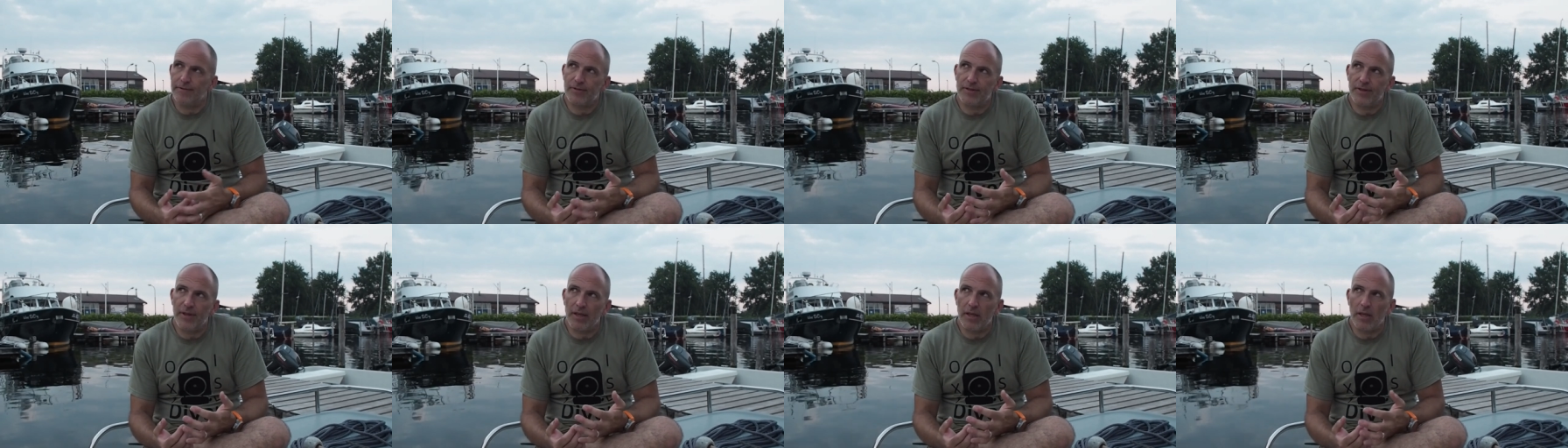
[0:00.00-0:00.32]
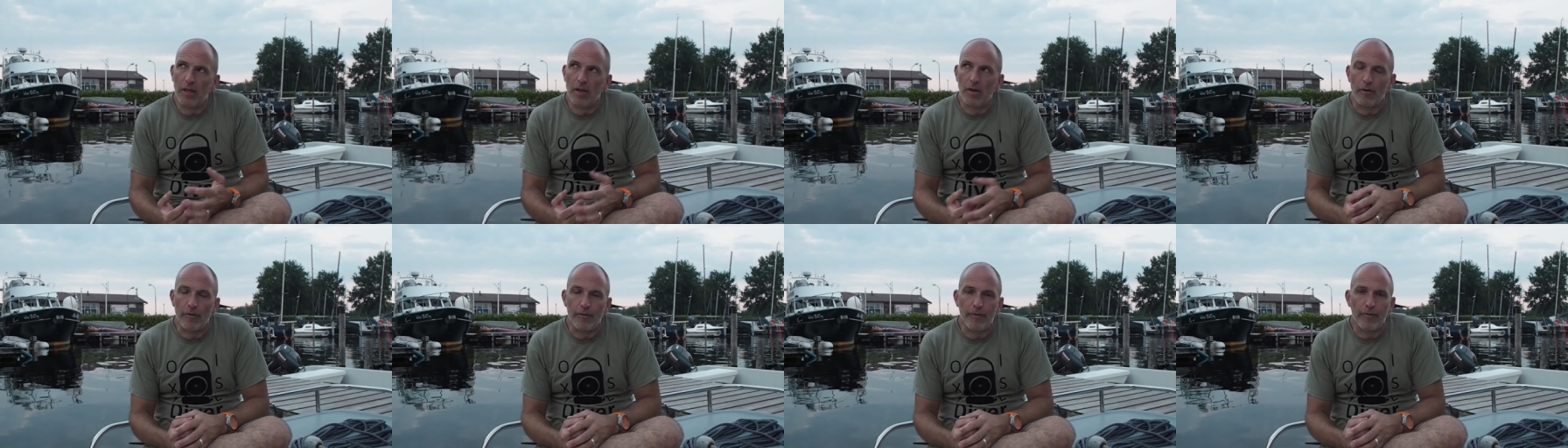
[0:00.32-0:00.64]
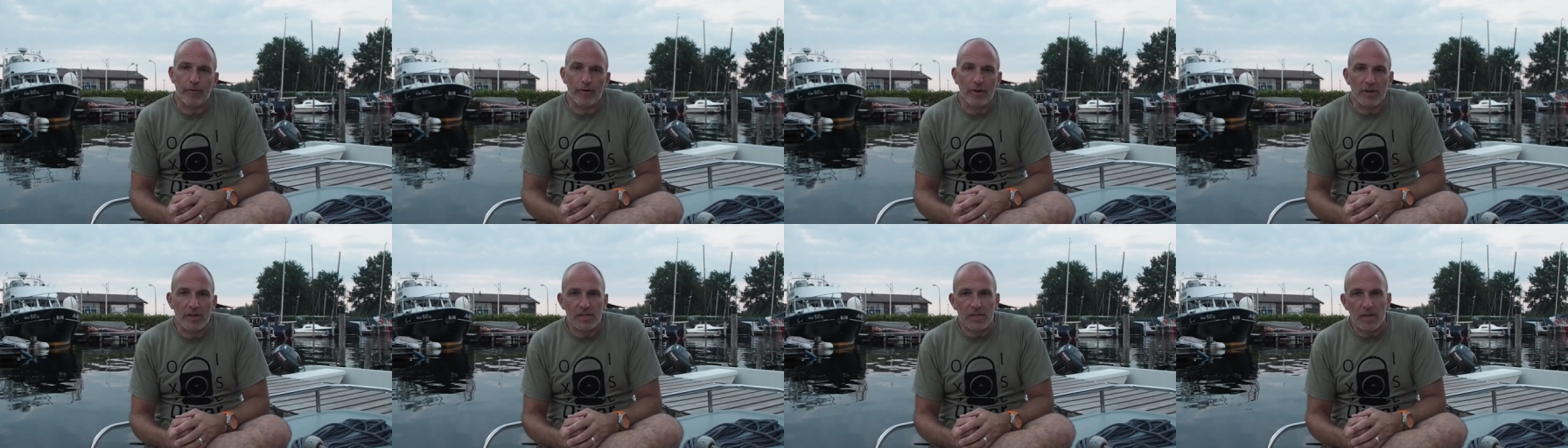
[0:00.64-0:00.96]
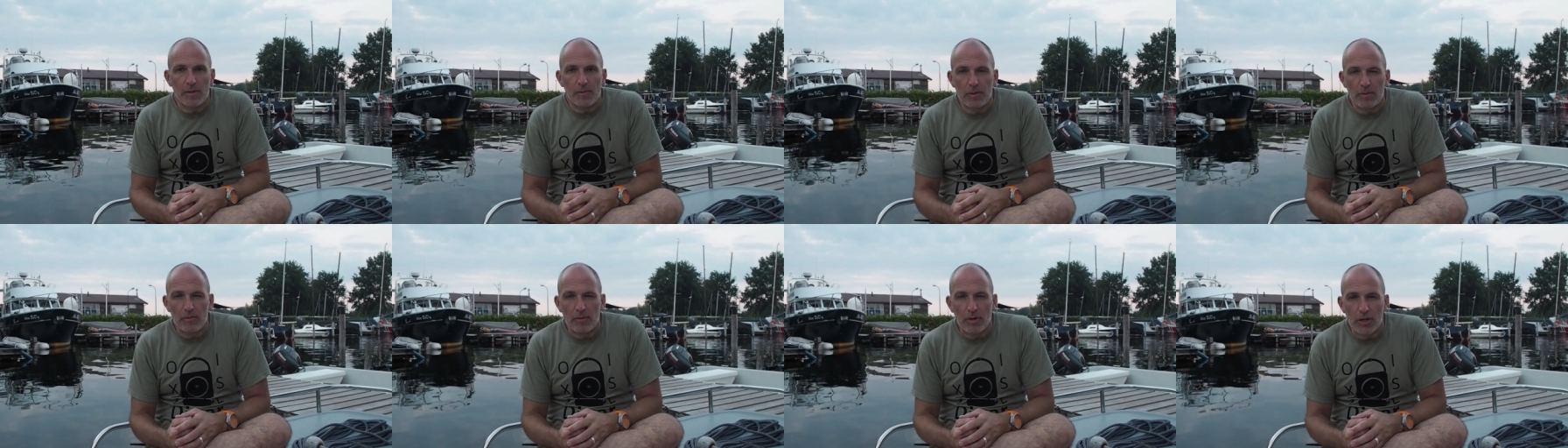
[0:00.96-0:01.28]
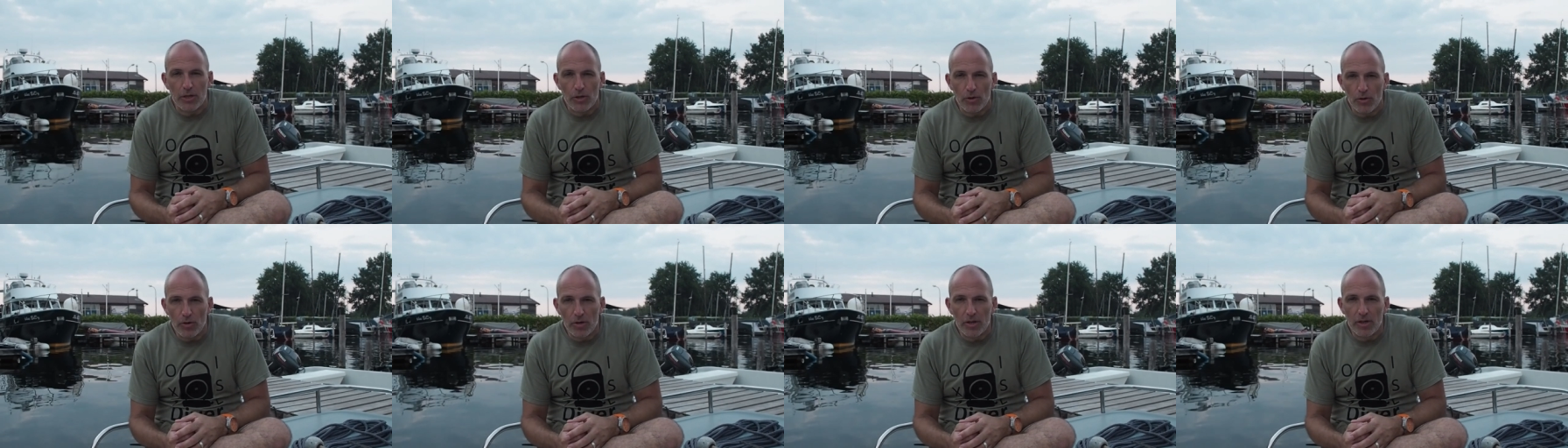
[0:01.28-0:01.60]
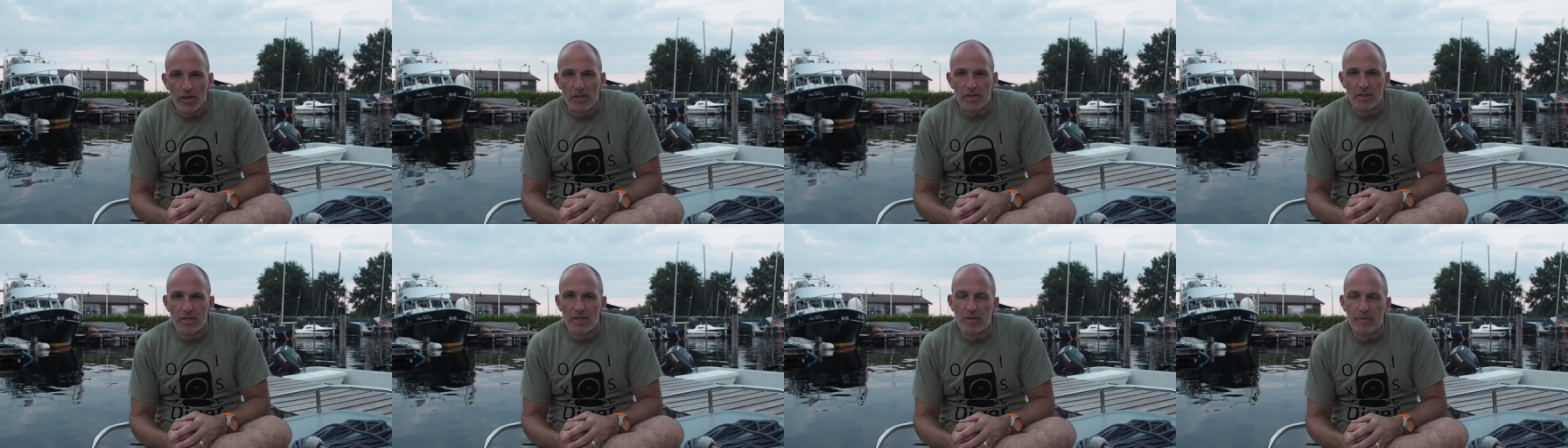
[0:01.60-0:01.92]
Thinking of, for example, Mallorca
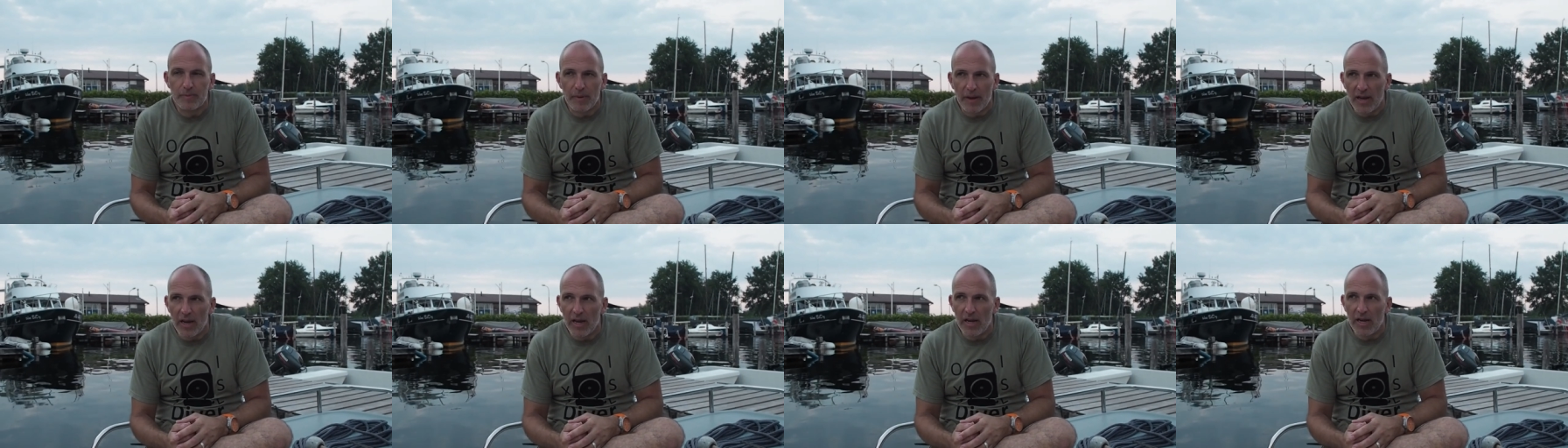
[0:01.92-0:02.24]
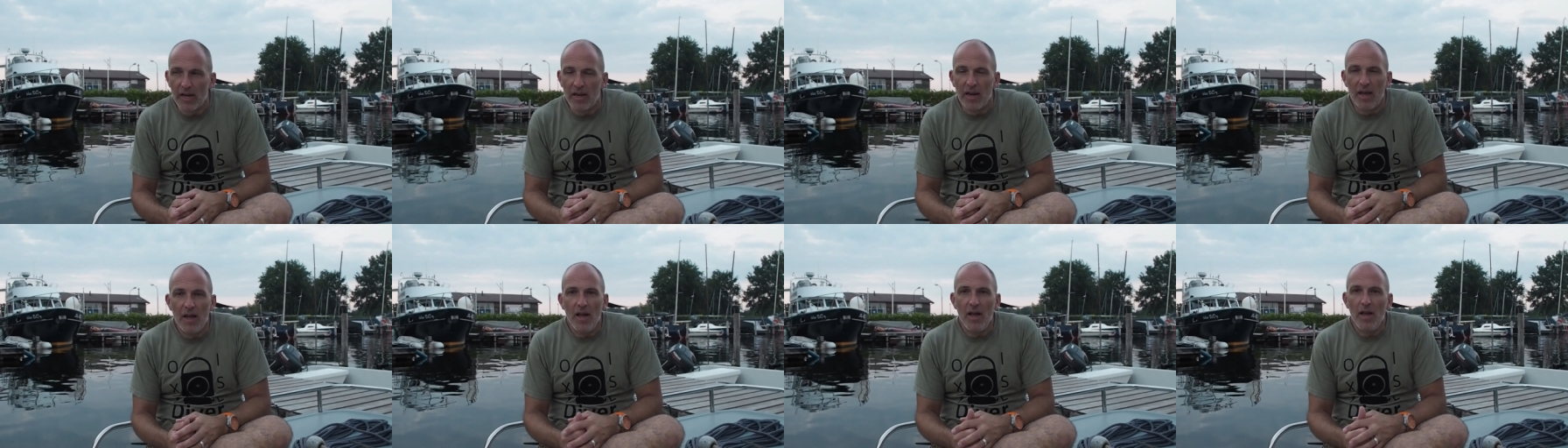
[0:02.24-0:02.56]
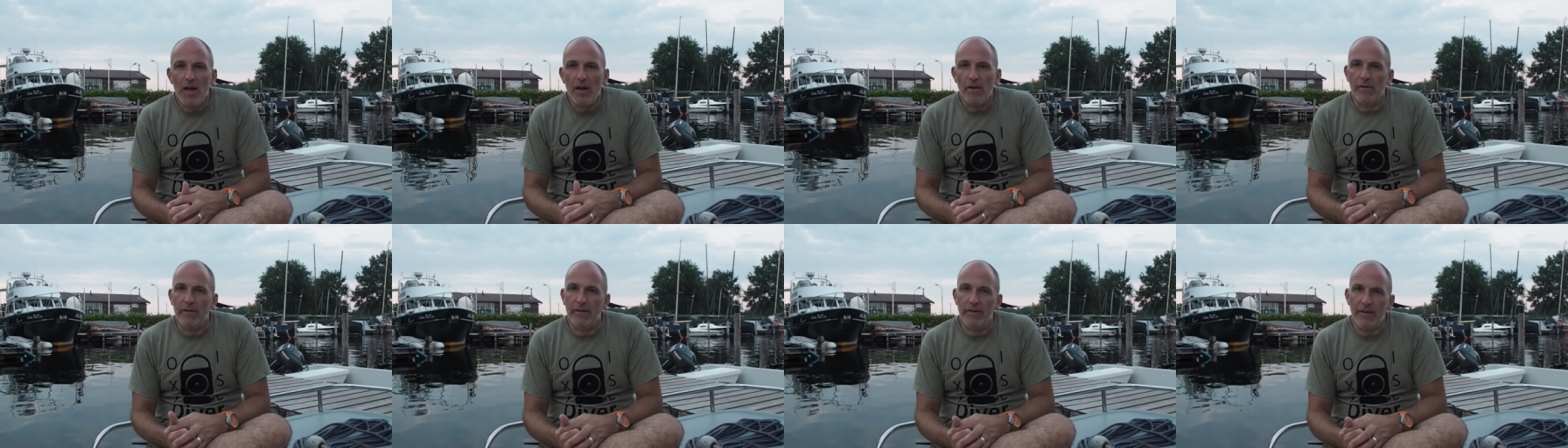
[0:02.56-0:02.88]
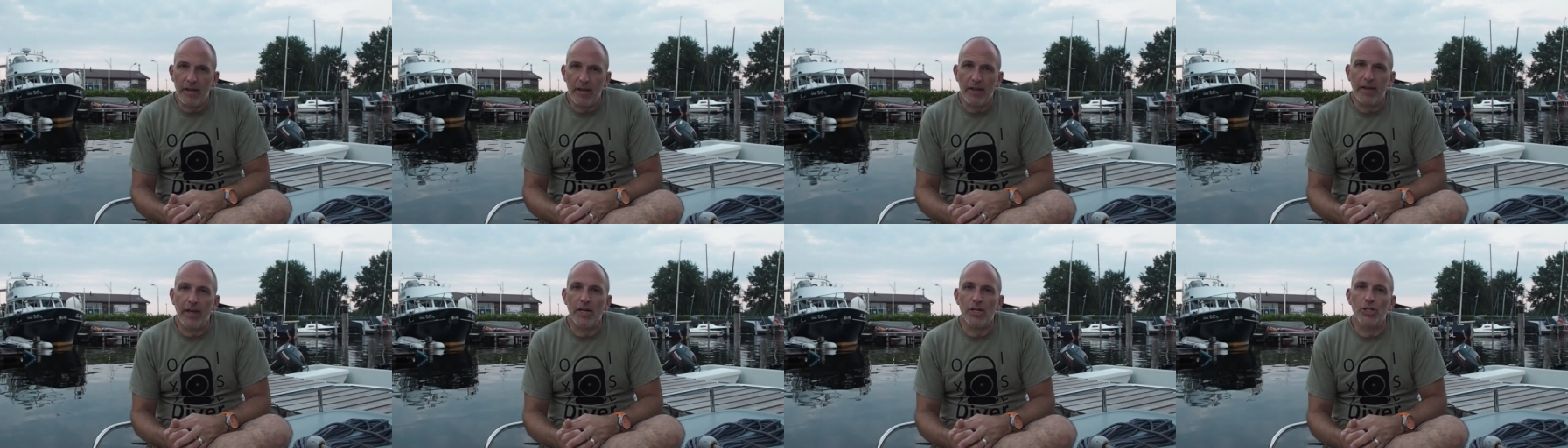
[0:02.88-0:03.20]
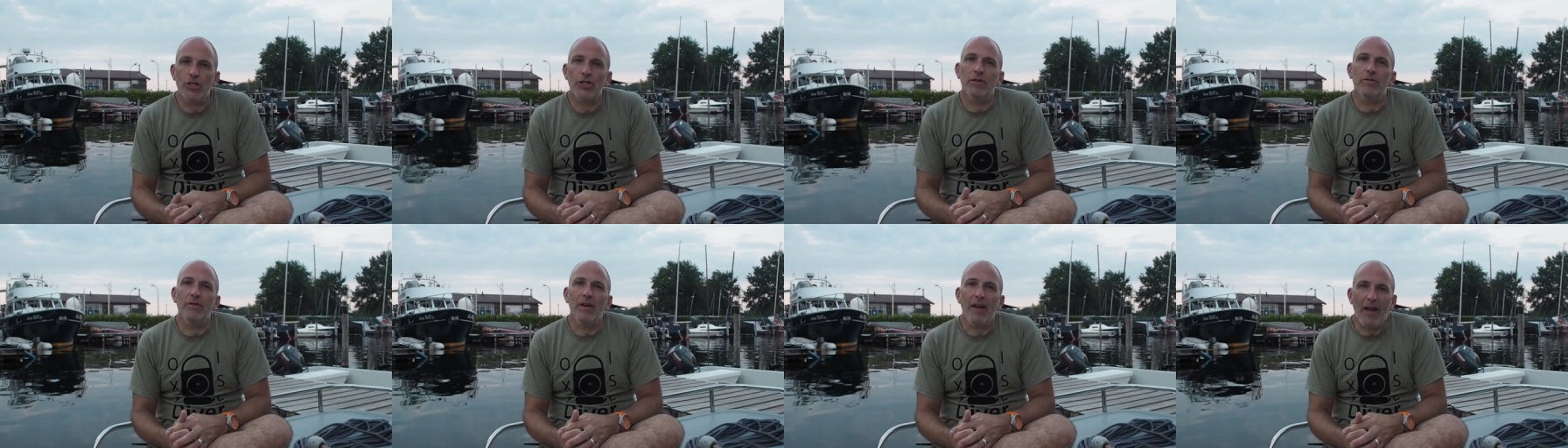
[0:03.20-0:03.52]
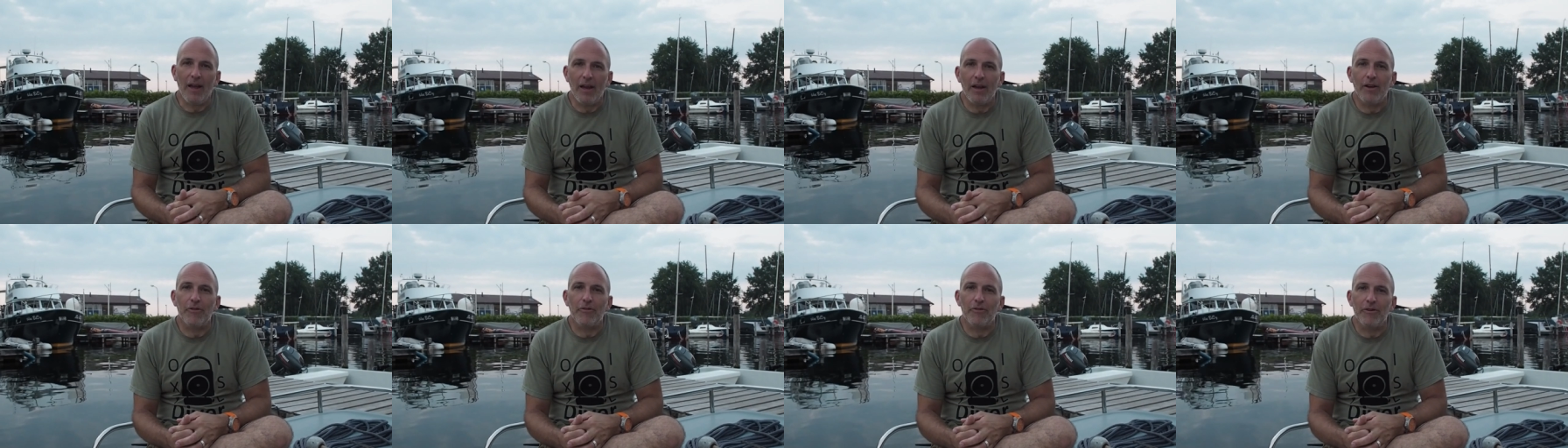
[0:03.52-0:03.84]
in Spain, when they catch you
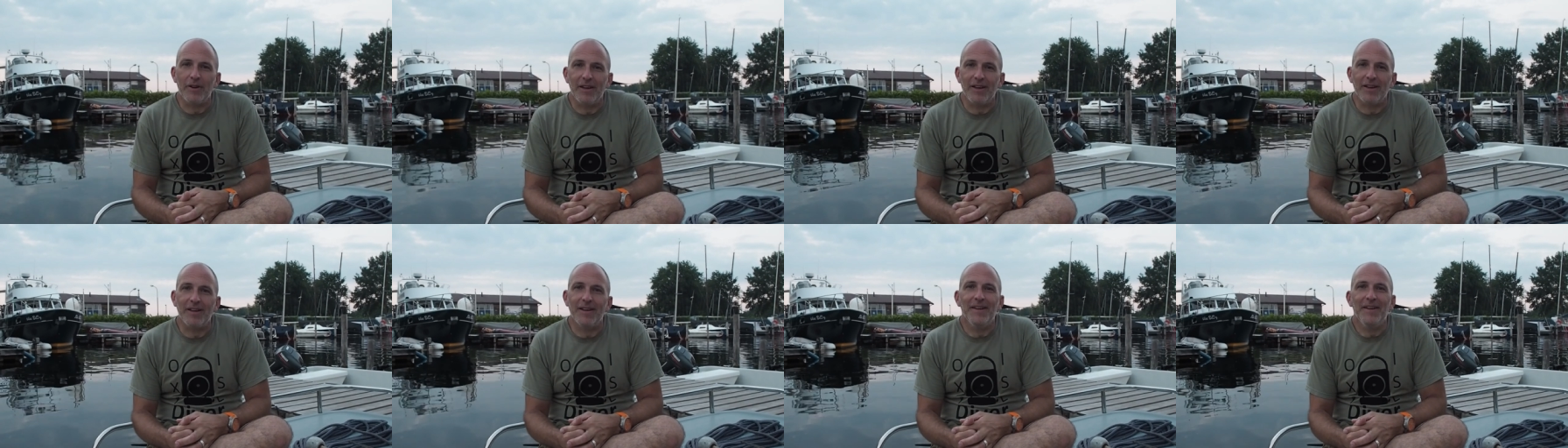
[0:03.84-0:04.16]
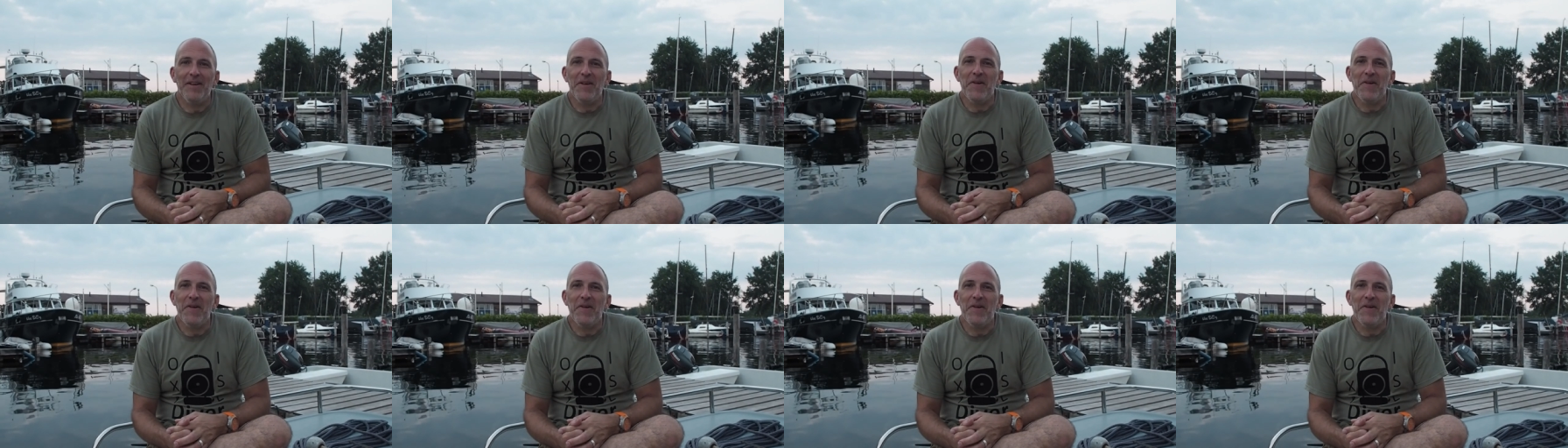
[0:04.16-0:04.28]
anchoring